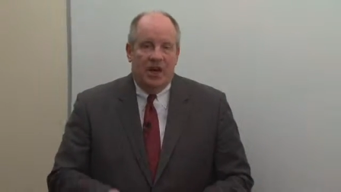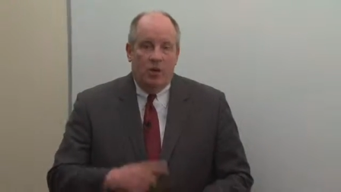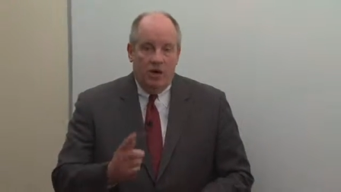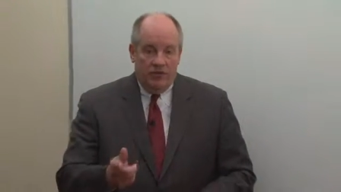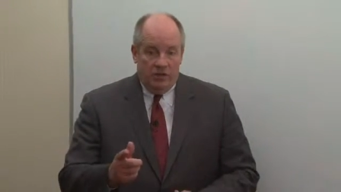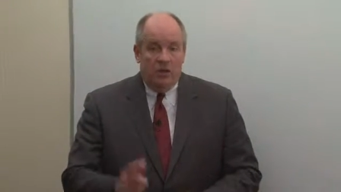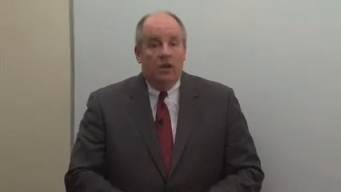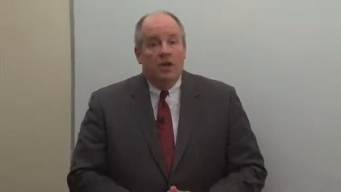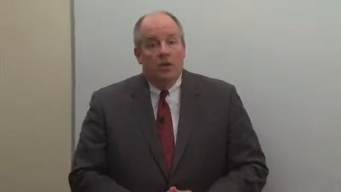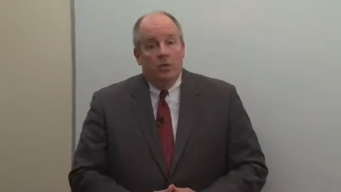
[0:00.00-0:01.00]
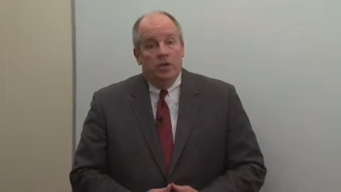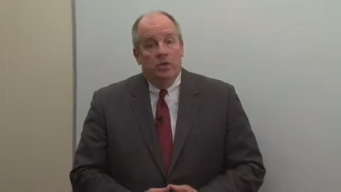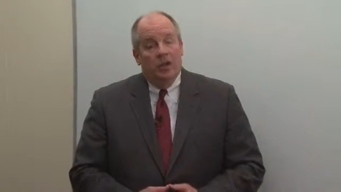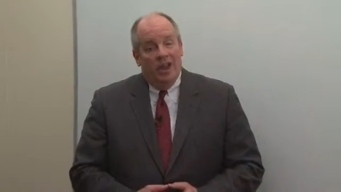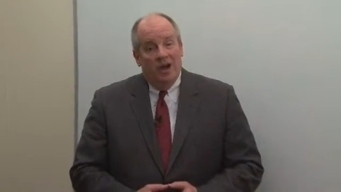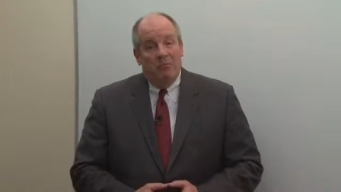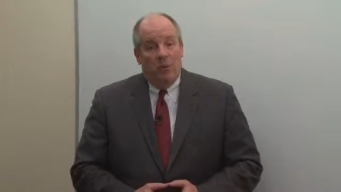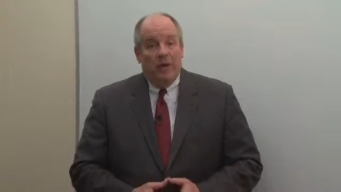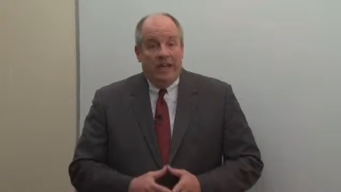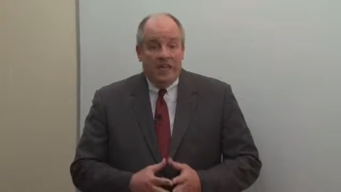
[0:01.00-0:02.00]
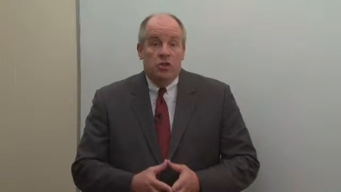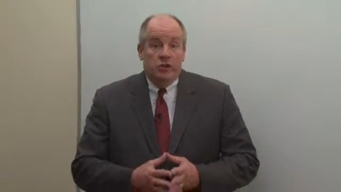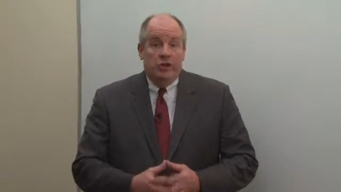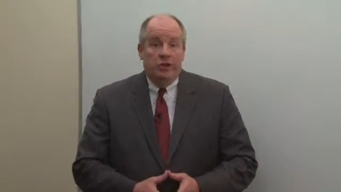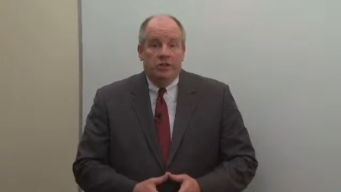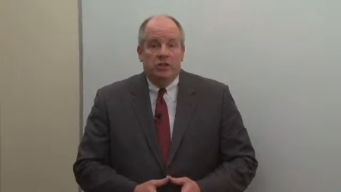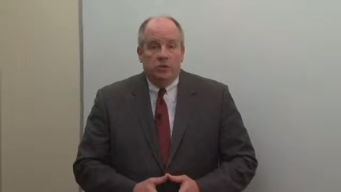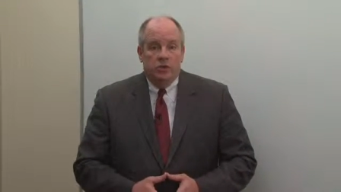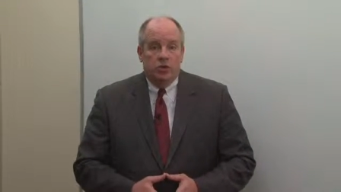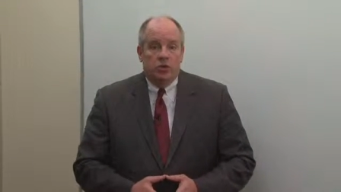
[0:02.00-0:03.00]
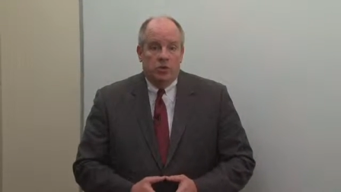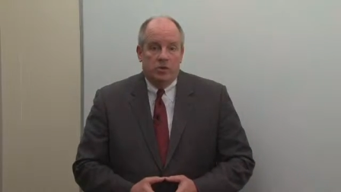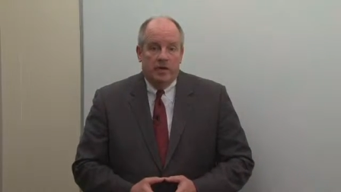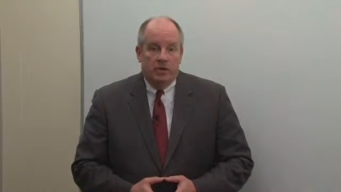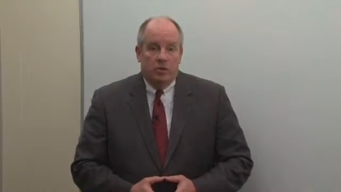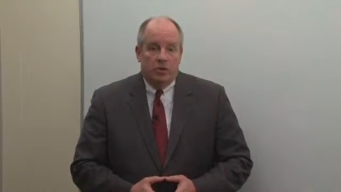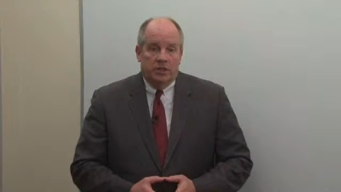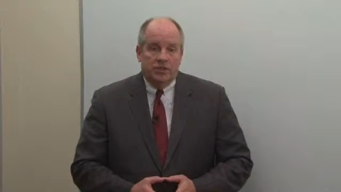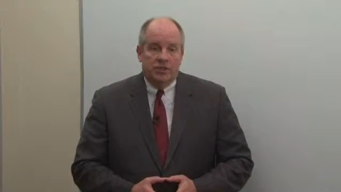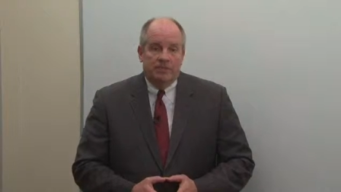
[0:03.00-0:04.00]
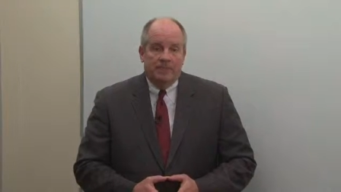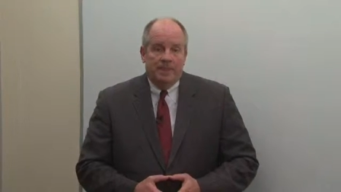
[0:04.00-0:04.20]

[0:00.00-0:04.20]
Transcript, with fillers: However, we do a lot more engineering to ensure that it works.